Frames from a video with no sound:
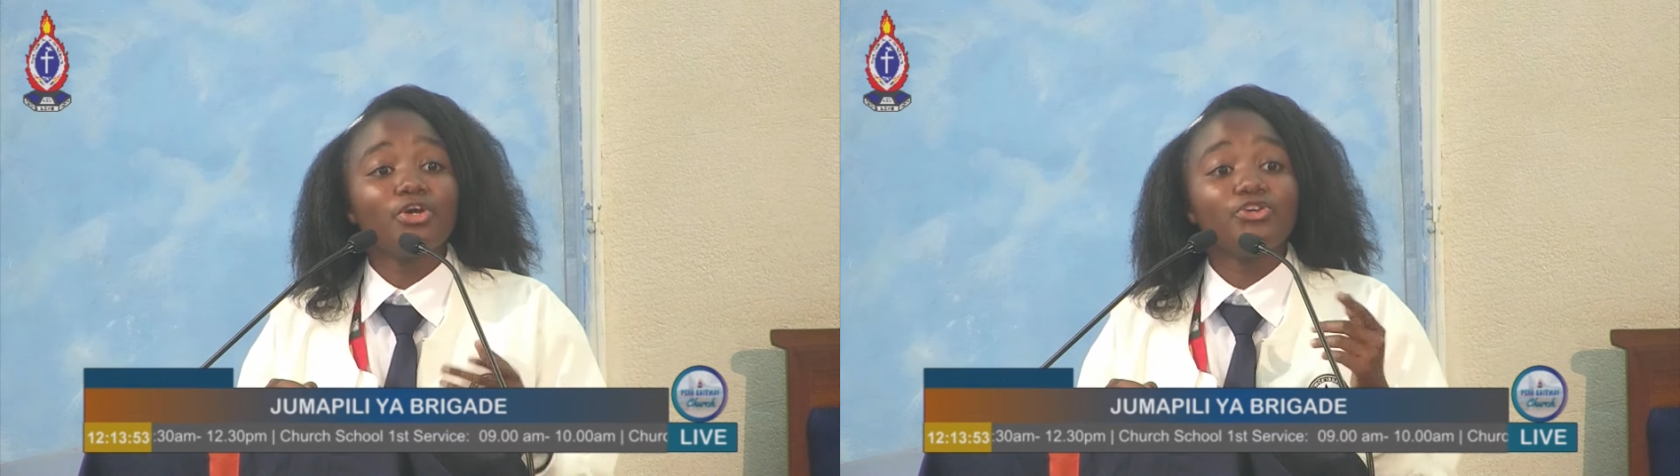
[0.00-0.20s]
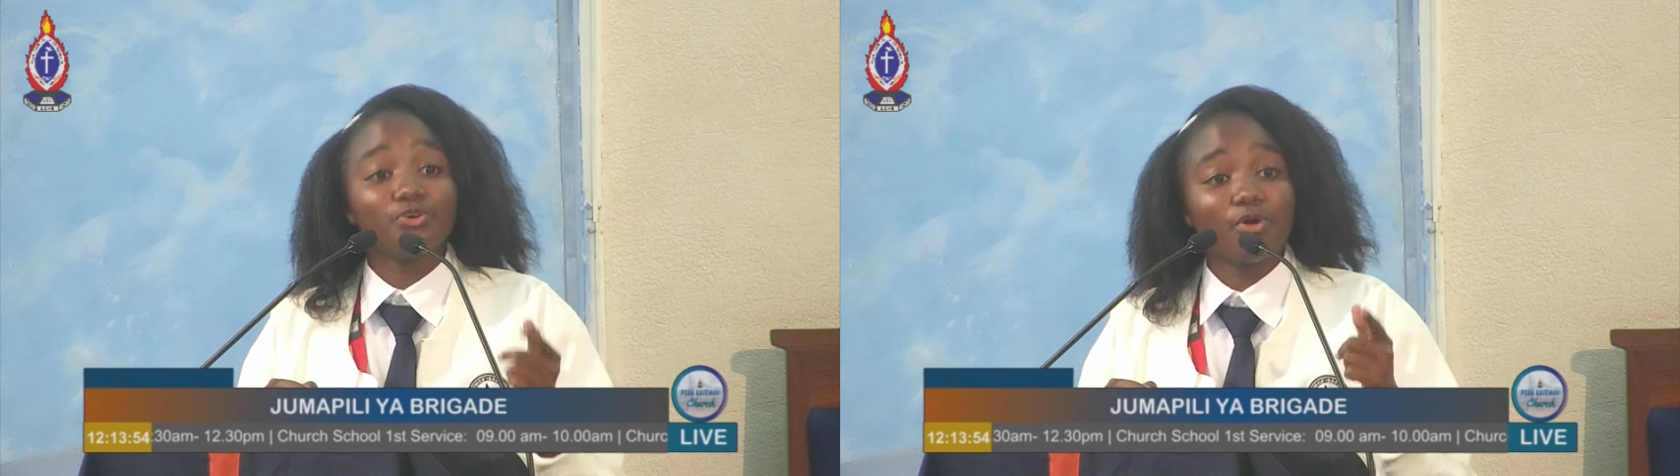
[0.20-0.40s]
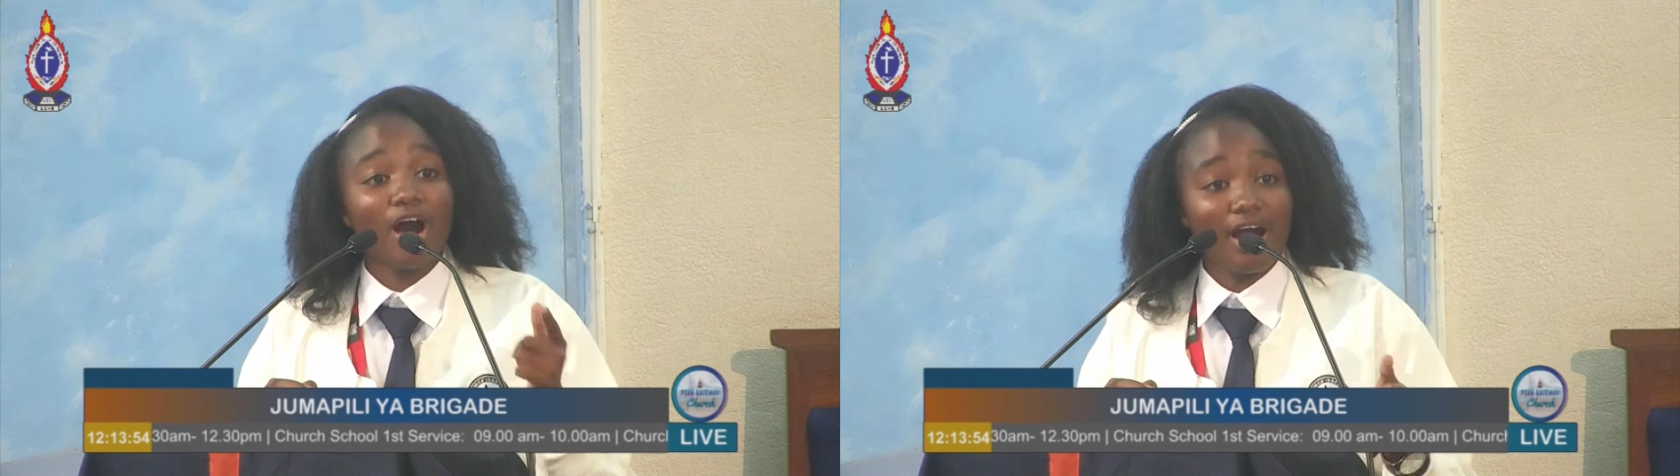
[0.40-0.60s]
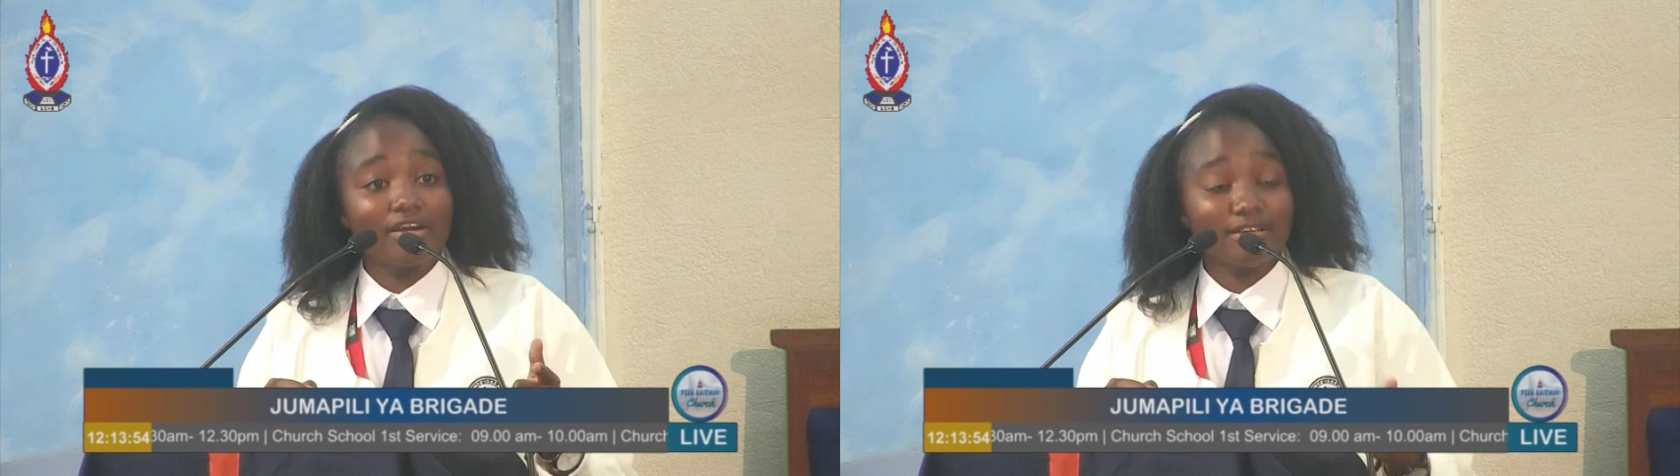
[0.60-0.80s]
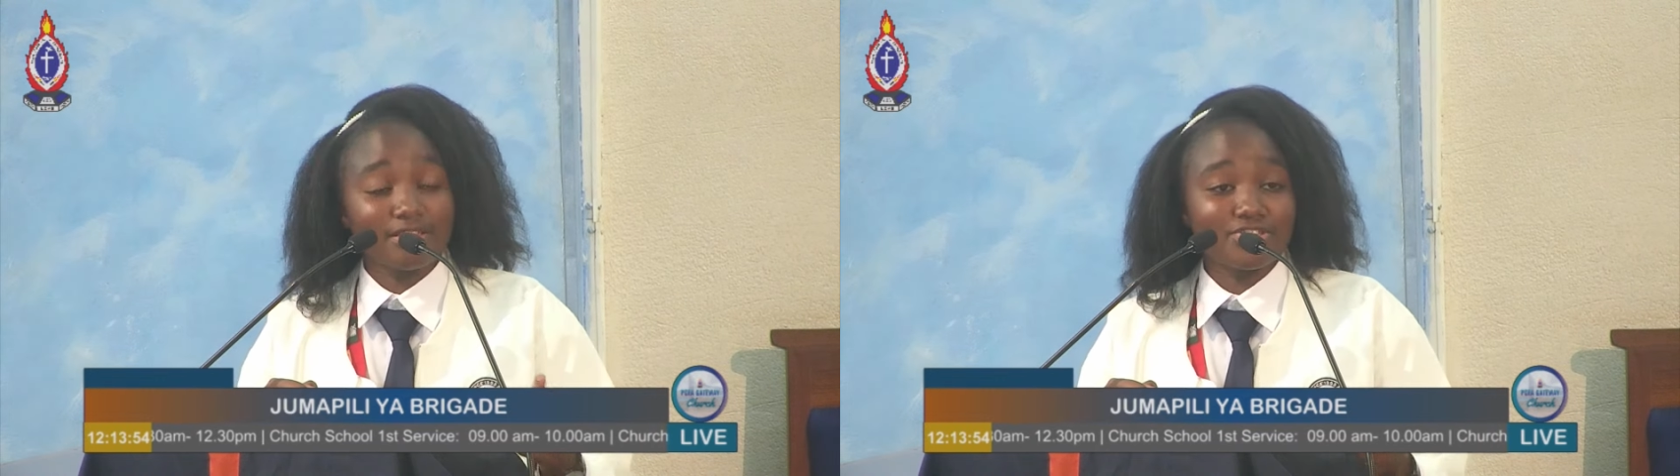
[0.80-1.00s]
you are
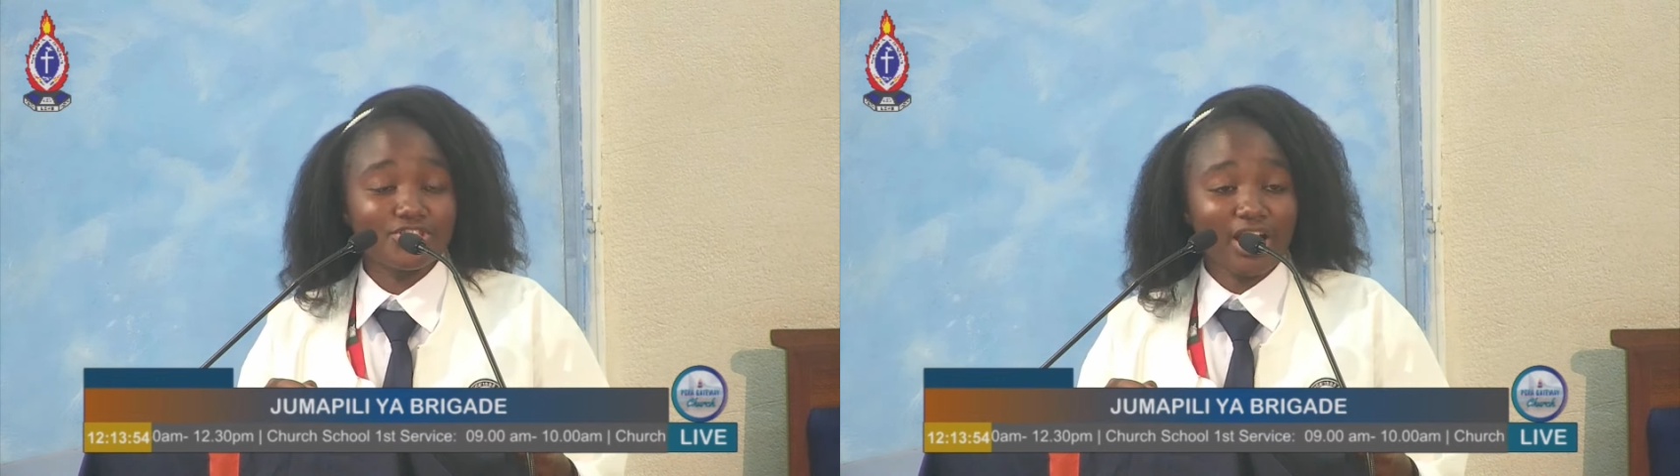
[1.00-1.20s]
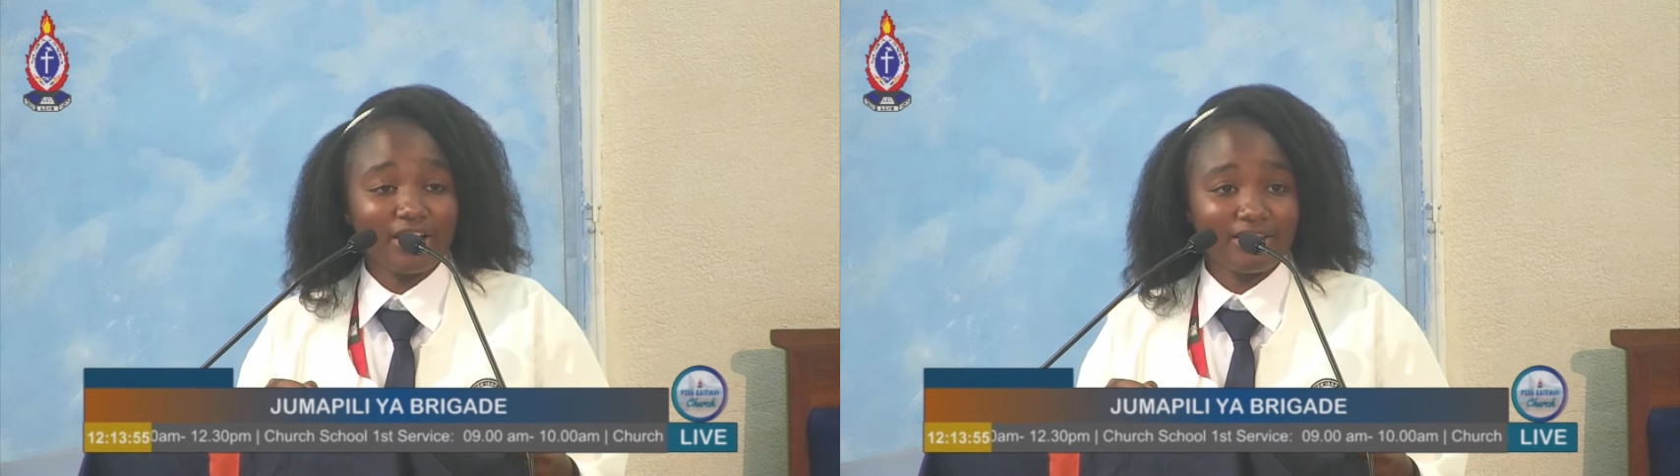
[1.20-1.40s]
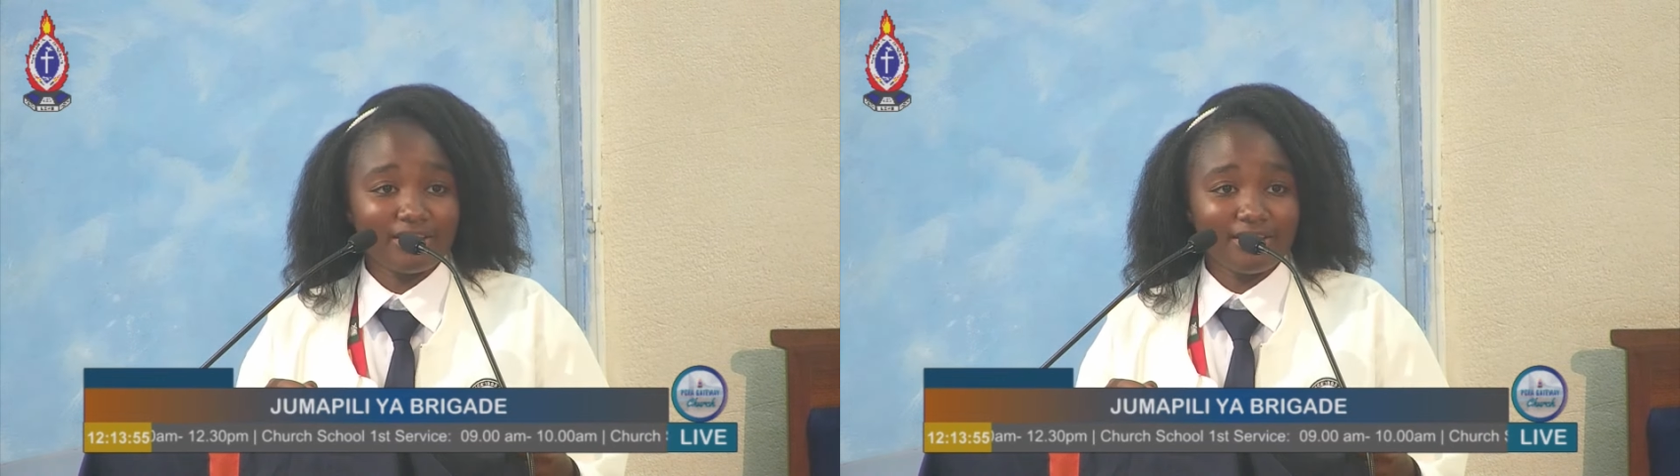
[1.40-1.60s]
His child.